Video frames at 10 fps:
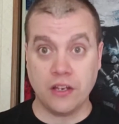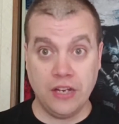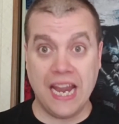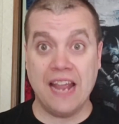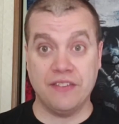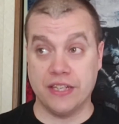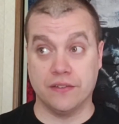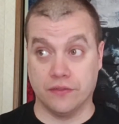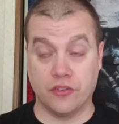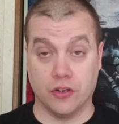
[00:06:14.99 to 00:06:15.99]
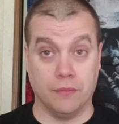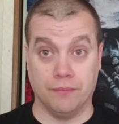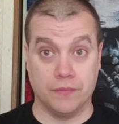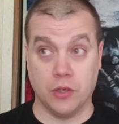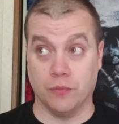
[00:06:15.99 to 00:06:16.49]
having
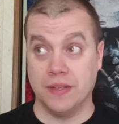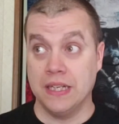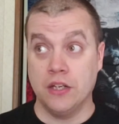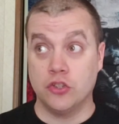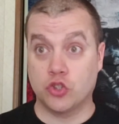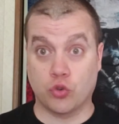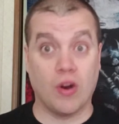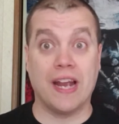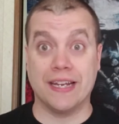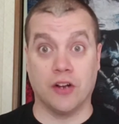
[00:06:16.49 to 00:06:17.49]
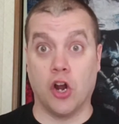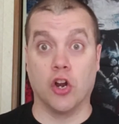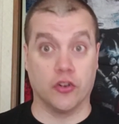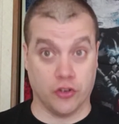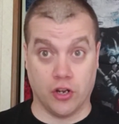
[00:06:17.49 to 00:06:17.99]
some, you know, trying
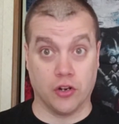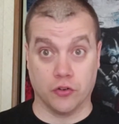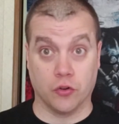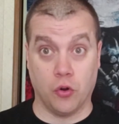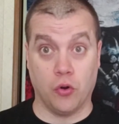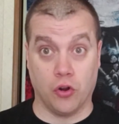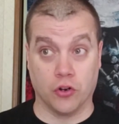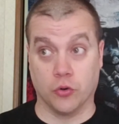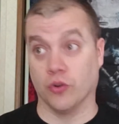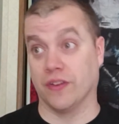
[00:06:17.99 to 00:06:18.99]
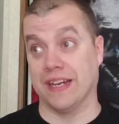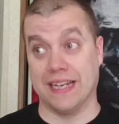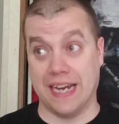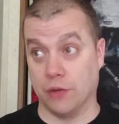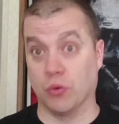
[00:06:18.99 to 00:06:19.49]
hard to honor the whole hardcore thing, and
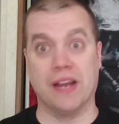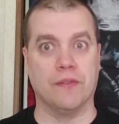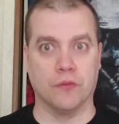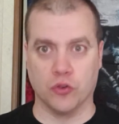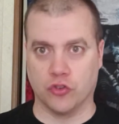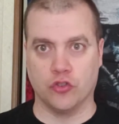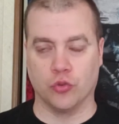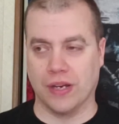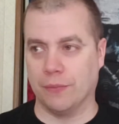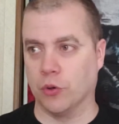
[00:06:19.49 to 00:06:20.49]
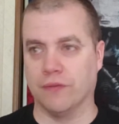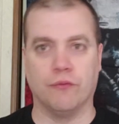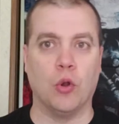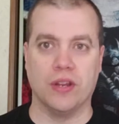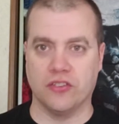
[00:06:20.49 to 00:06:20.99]
they had Raven versus Dreamer, and
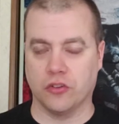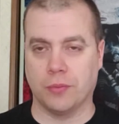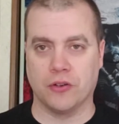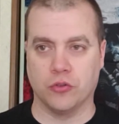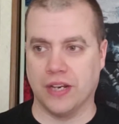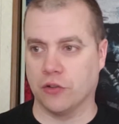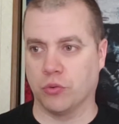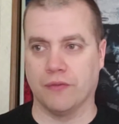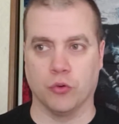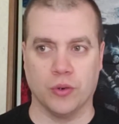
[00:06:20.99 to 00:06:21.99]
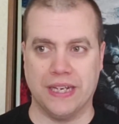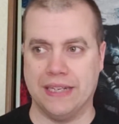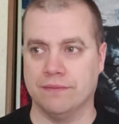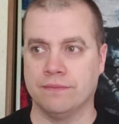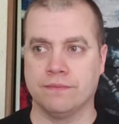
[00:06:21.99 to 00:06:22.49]
Foley as a special guest referee,